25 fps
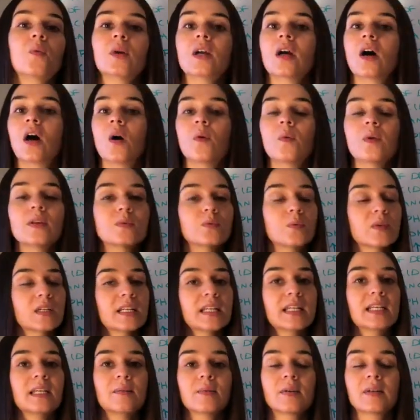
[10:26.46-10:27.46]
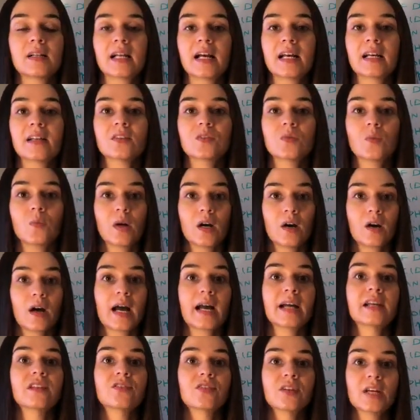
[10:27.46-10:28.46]
We always want to keep clients well
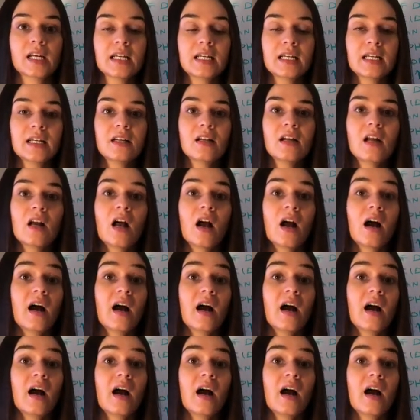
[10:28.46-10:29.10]
hydrated.